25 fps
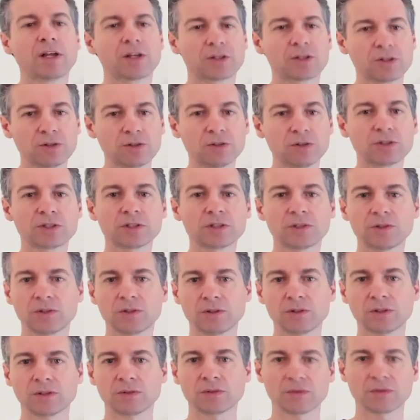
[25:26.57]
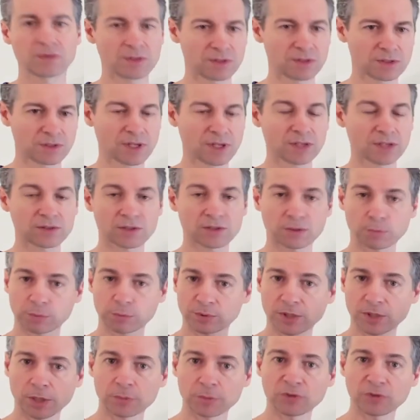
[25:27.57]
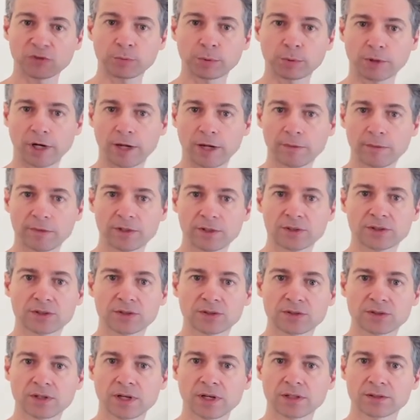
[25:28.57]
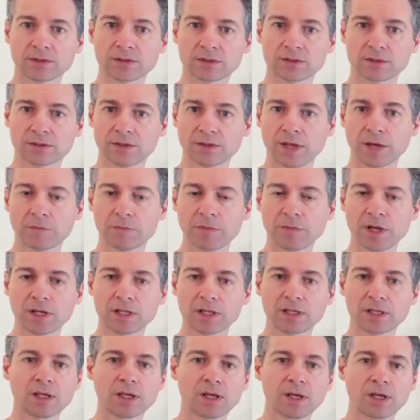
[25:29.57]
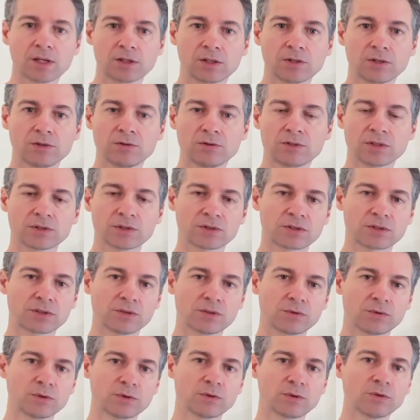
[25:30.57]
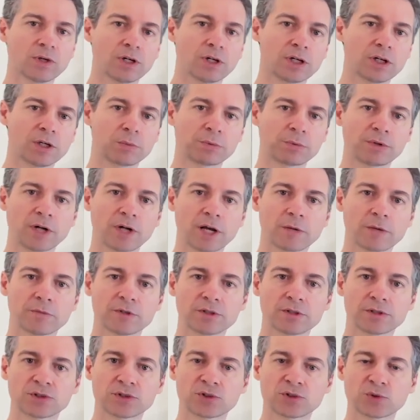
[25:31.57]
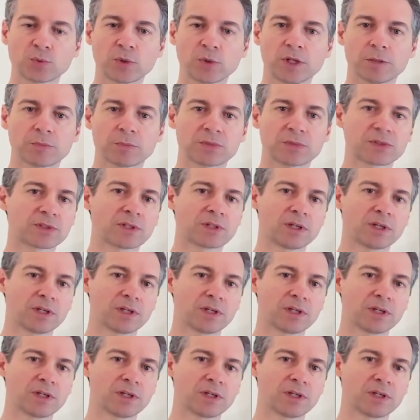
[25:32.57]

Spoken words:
Usually, because the number of parameters is not that many, you just do parameter sweeps.